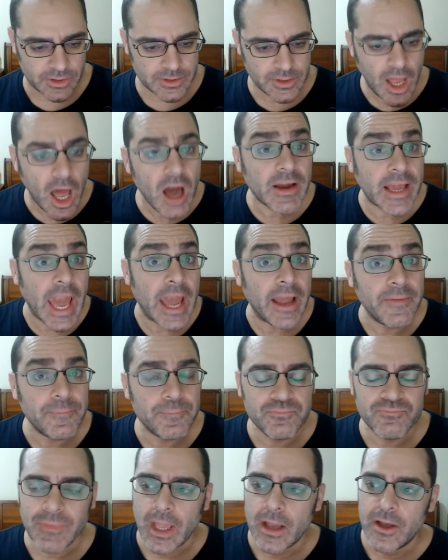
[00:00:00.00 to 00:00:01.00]
Okay,
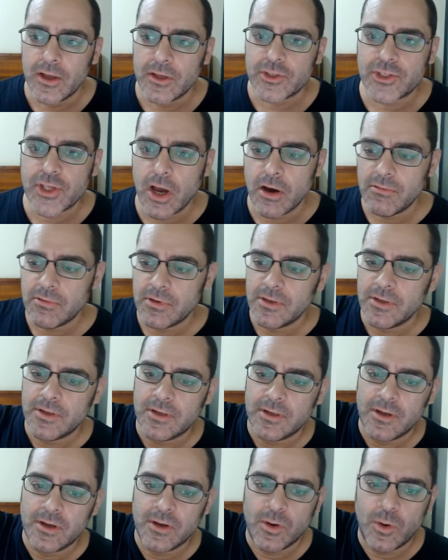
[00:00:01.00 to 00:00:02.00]
so
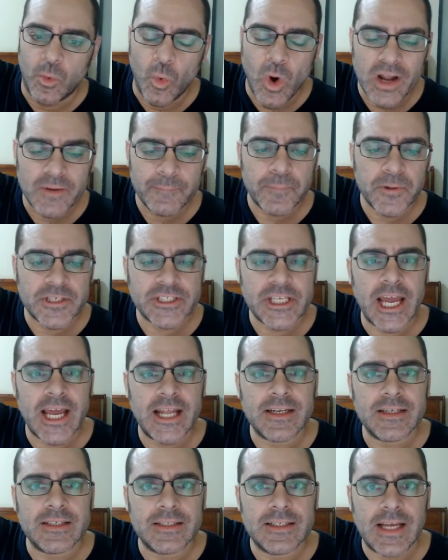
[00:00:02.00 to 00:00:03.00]

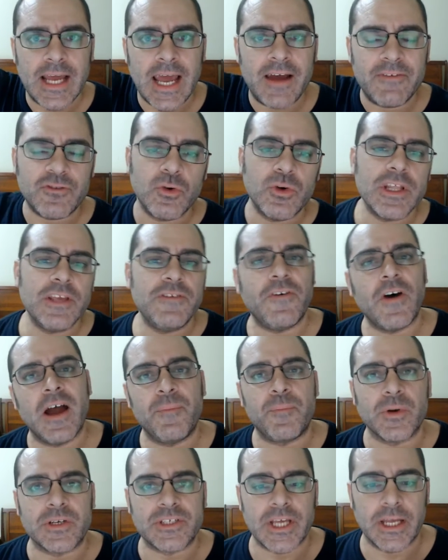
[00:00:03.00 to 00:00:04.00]
1% have
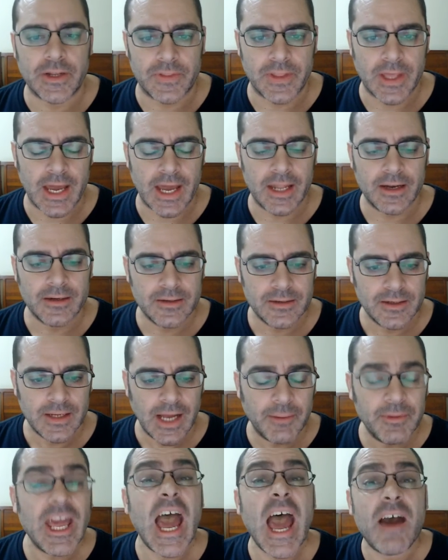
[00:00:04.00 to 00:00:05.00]
25% of that.
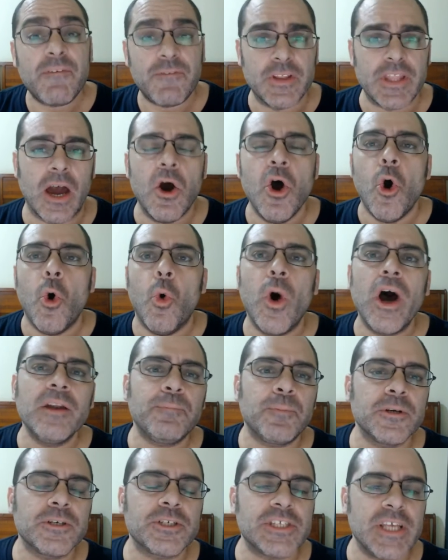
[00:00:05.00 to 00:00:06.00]
I mean, half of that.
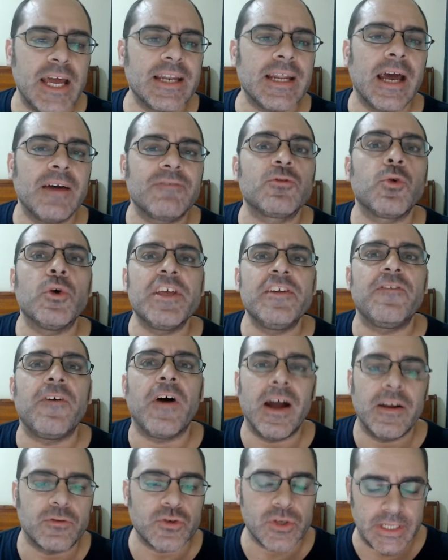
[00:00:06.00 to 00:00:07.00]
1% have
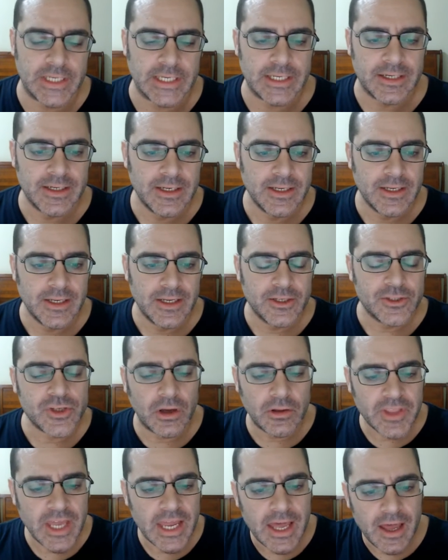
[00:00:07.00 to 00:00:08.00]
25 trillion.
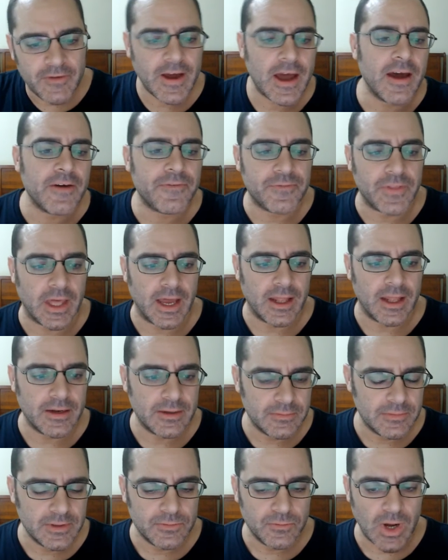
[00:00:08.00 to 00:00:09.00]
So they have half that
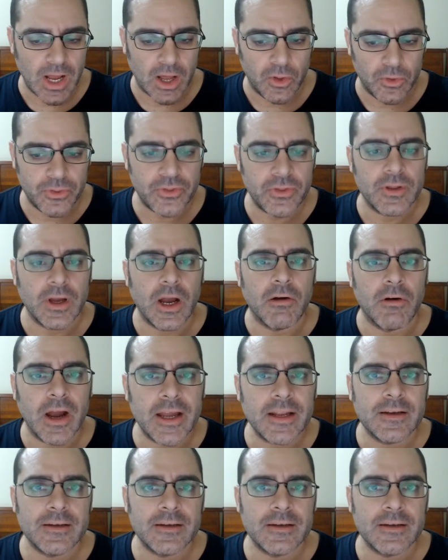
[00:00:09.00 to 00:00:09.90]
wealth, all right?